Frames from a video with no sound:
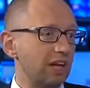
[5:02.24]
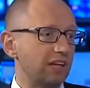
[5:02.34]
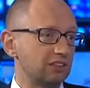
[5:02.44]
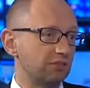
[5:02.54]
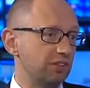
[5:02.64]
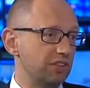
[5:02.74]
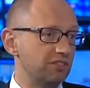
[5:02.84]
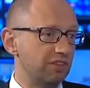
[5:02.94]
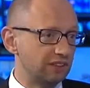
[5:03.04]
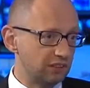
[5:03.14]
ask for the
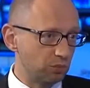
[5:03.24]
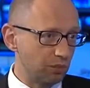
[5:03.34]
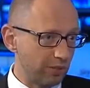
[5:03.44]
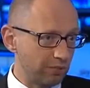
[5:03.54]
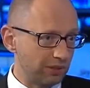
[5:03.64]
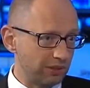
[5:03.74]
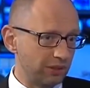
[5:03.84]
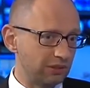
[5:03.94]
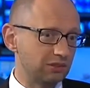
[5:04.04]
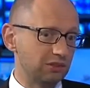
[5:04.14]
defensive weapon,
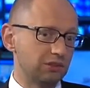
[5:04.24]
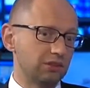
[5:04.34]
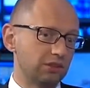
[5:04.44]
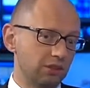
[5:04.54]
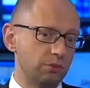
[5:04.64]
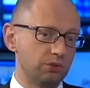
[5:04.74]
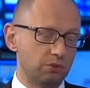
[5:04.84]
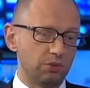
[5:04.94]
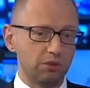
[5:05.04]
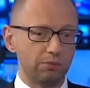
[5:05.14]
and we
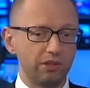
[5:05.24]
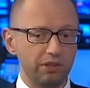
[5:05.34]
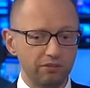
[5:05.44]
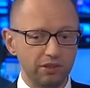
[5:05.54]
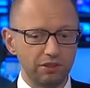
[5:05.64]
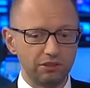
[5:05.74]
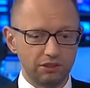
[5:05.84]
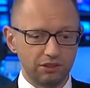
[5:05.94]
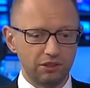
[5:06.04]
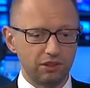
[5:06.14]
strongly believe that
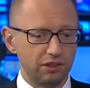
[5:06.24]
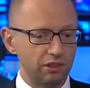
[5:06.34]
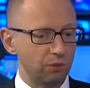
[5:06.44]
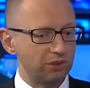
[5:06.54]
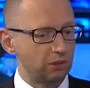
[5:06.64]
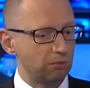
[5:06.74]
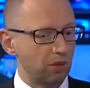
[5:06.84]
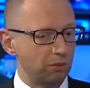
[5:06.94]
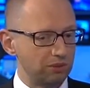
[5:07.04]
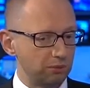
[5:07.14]
the Western
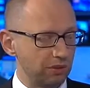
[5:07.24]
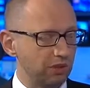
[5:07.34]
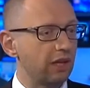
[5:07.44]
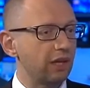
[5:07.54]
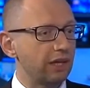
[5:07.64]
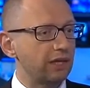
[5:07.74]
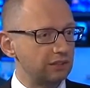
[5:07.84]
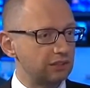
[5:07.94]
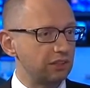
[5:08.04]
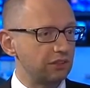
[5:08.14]
powers will
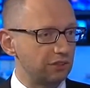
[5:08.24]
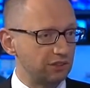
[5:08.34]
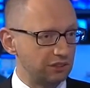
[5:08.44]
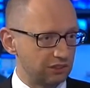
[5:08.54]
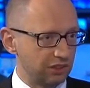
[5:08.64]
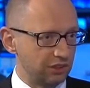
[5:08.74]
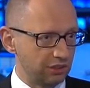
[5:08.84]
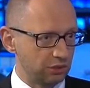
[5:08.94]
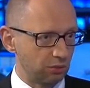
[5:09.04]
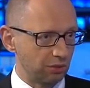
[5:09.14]
consider this
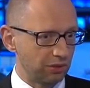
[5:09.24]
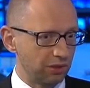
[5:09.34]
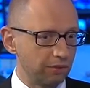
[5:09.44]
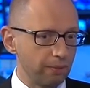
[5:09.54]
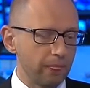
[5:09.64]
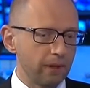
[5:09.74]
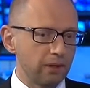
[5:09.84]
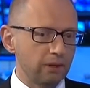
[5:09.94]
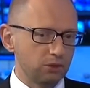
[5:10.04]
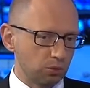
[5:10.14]
idea strongly.
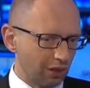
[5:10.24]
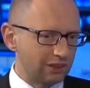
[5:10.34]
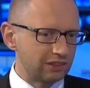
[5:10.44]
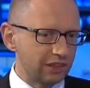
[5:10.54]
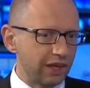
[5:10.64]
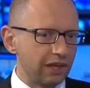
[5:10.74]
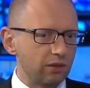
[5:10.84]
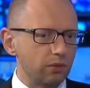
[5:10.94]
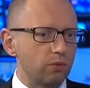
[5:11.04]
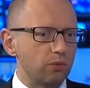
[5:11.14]
So once
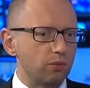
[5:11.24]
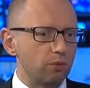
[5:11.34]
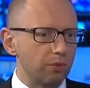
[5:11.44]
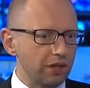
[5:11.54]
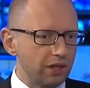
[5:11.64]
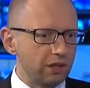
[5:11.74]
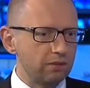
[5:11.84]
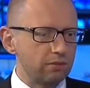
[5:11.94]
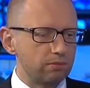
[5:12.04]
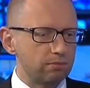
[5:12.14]
again, we
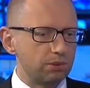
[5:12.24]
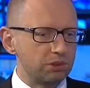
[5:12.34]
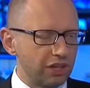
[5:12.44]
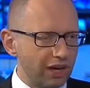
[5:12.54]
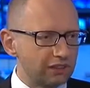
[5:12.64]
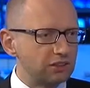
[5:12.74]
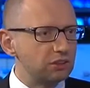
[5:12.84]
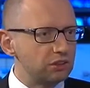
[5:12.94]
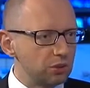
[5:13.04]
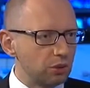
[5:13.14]
protect
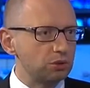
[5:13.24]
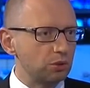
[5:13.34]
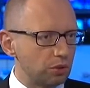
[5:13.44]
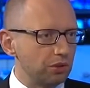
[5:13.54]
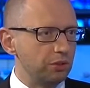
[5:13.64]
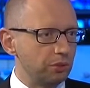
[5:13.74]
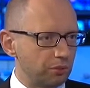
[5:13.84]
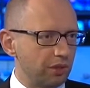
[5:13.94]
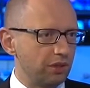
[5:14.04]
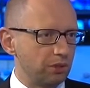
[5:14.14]
not only
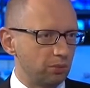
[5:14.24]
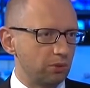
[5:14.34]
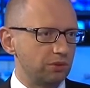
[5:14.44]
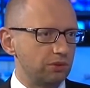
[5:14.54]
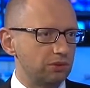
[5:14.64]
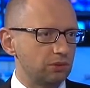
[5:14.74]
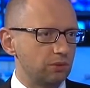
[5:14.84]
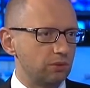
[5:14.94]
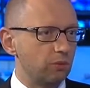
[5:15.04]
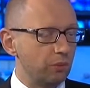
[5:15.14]
Ukrainian borders.
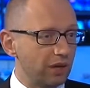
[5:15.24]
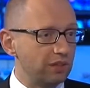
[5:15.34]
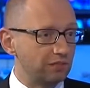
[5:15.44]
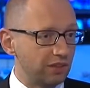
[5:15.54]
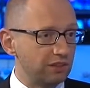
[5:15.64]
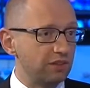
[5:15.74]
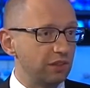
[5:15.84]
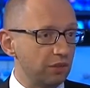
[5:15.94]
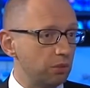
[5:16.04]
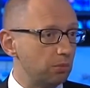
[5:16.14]
We are defending
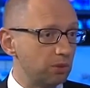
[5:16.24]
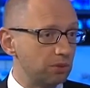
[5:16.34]
the EU borders.